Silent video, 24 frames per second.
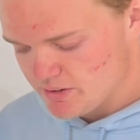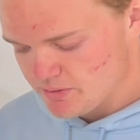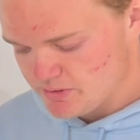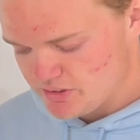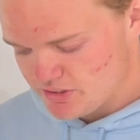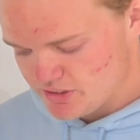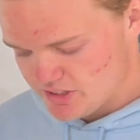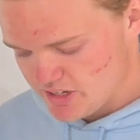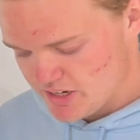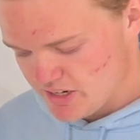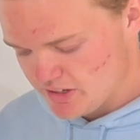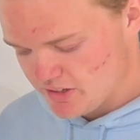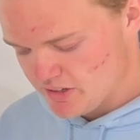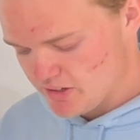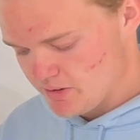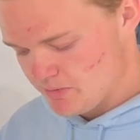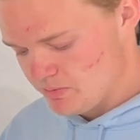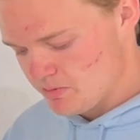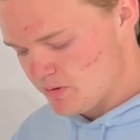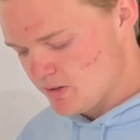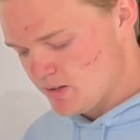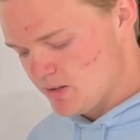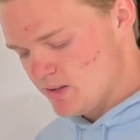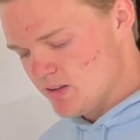and Jacob.
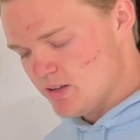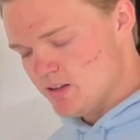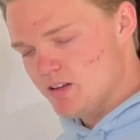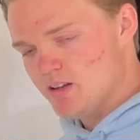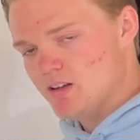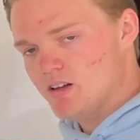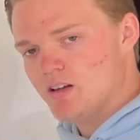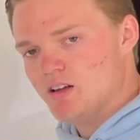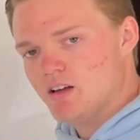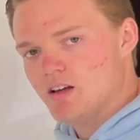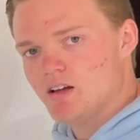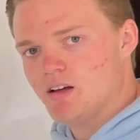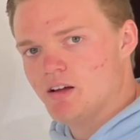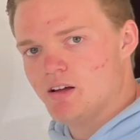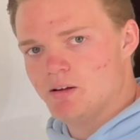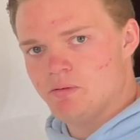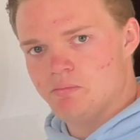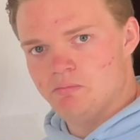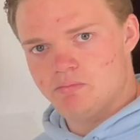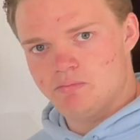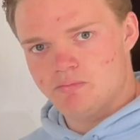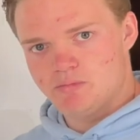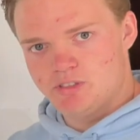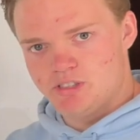
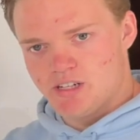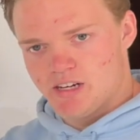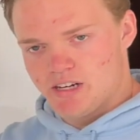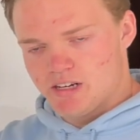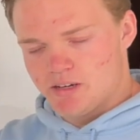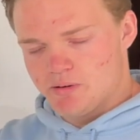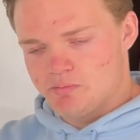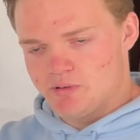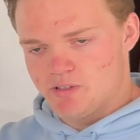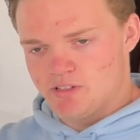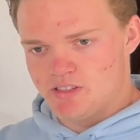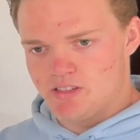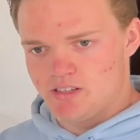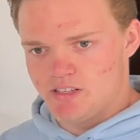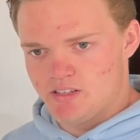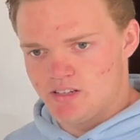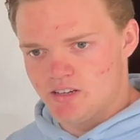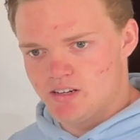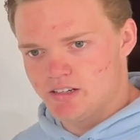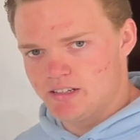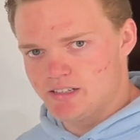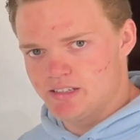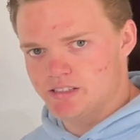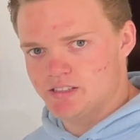Jacob is the
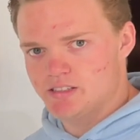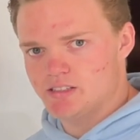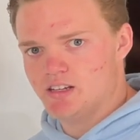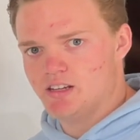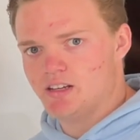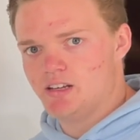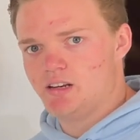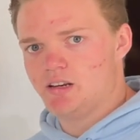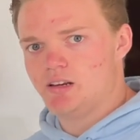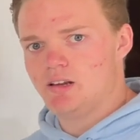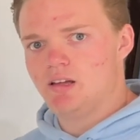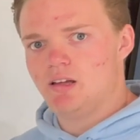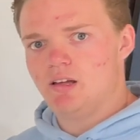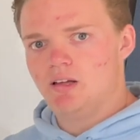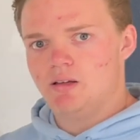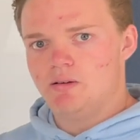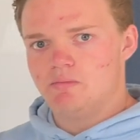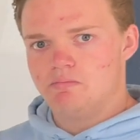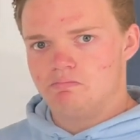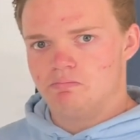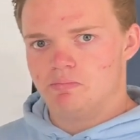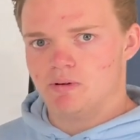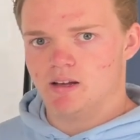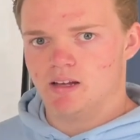youngest son,
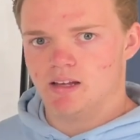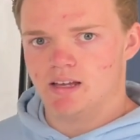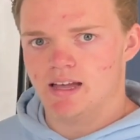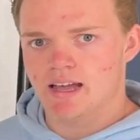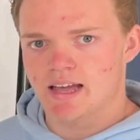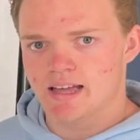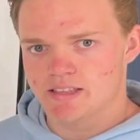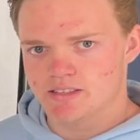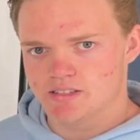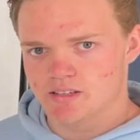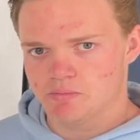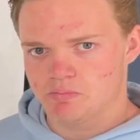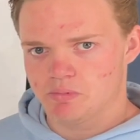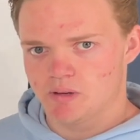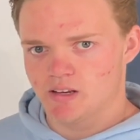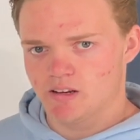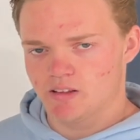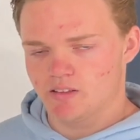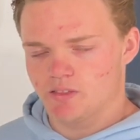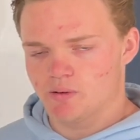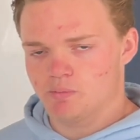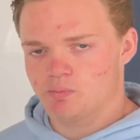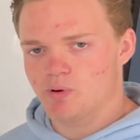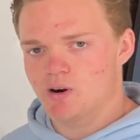but ends up
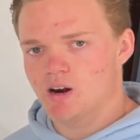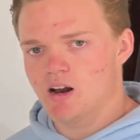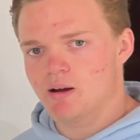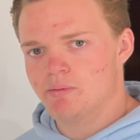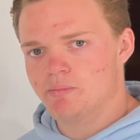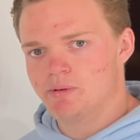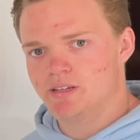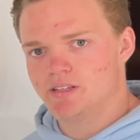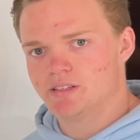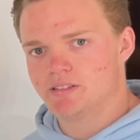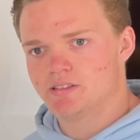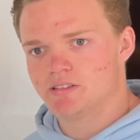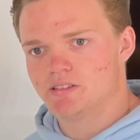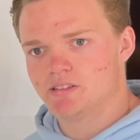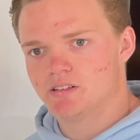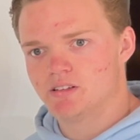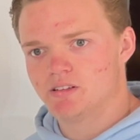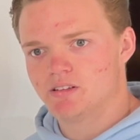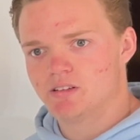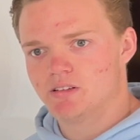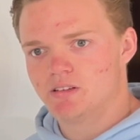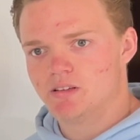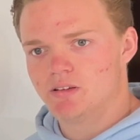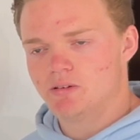getting the promise
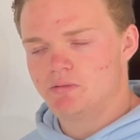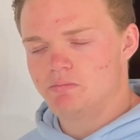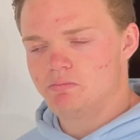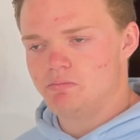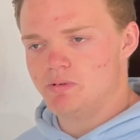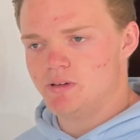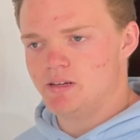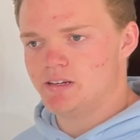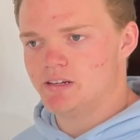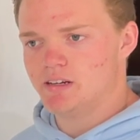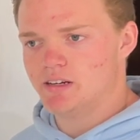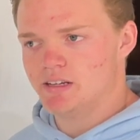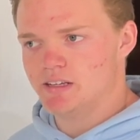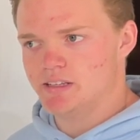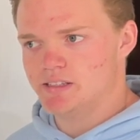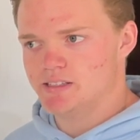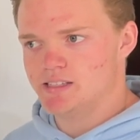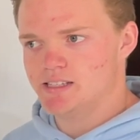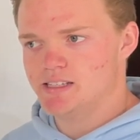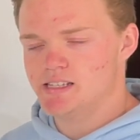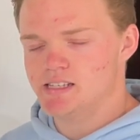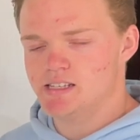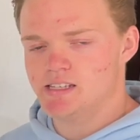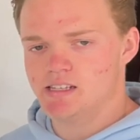because
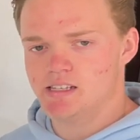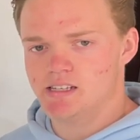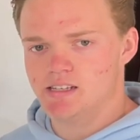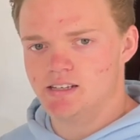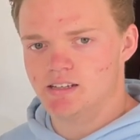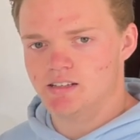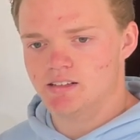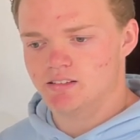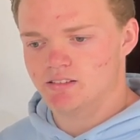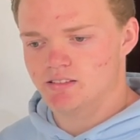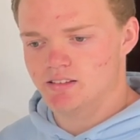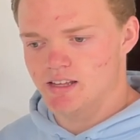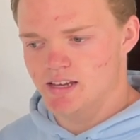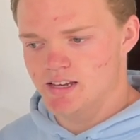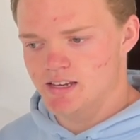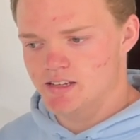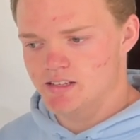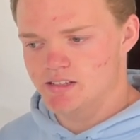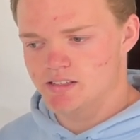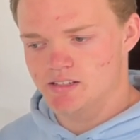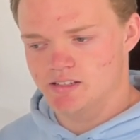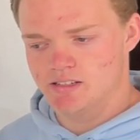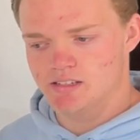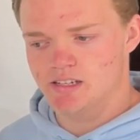he
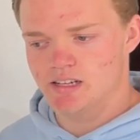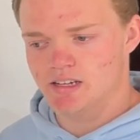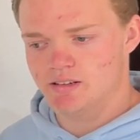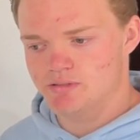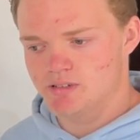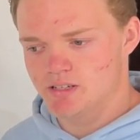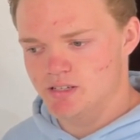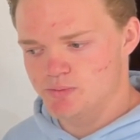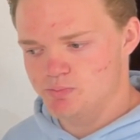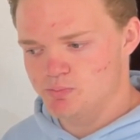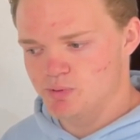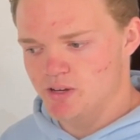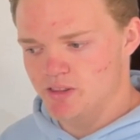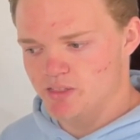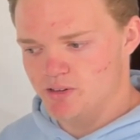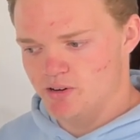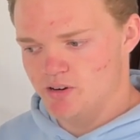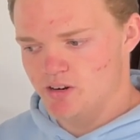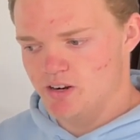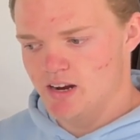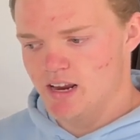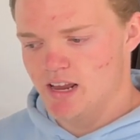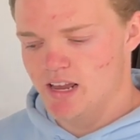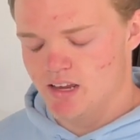deceives his
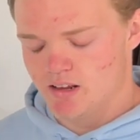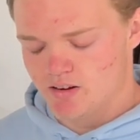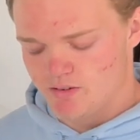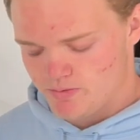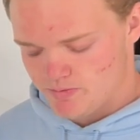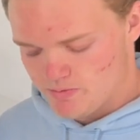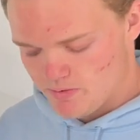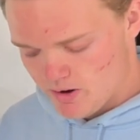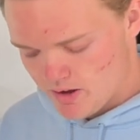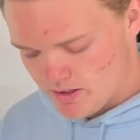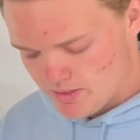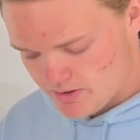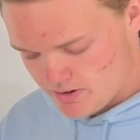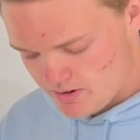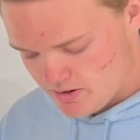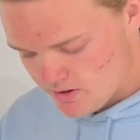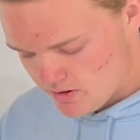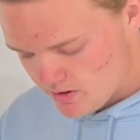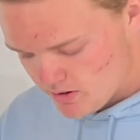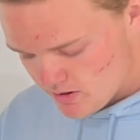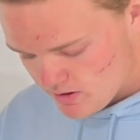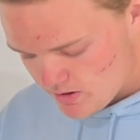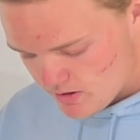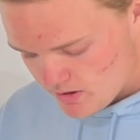brother and father
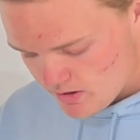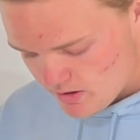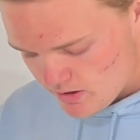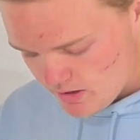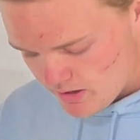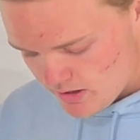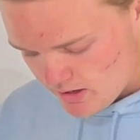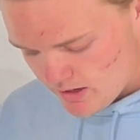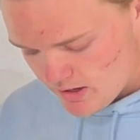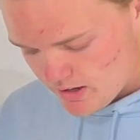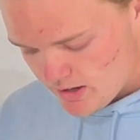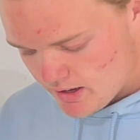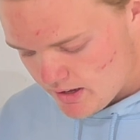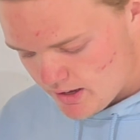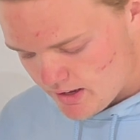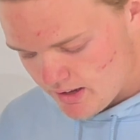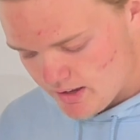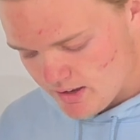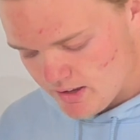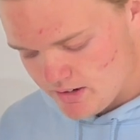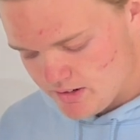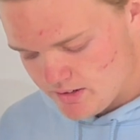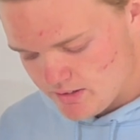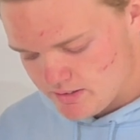
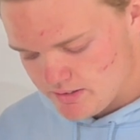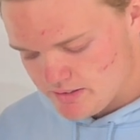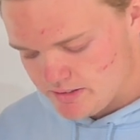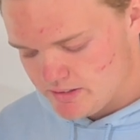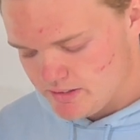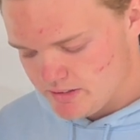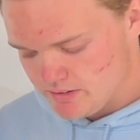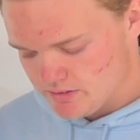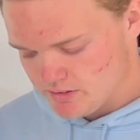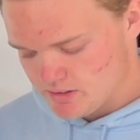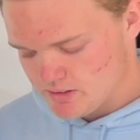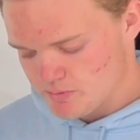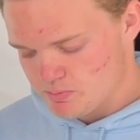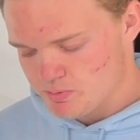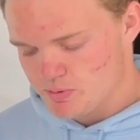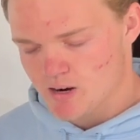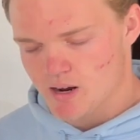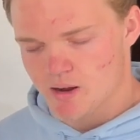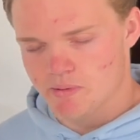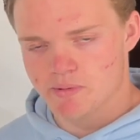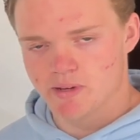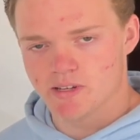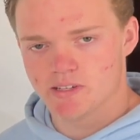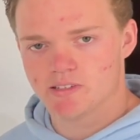and steals the
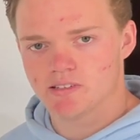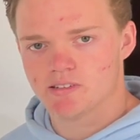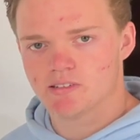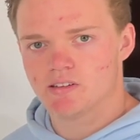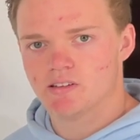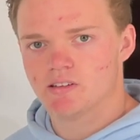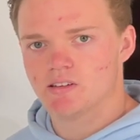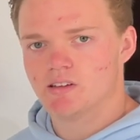promise.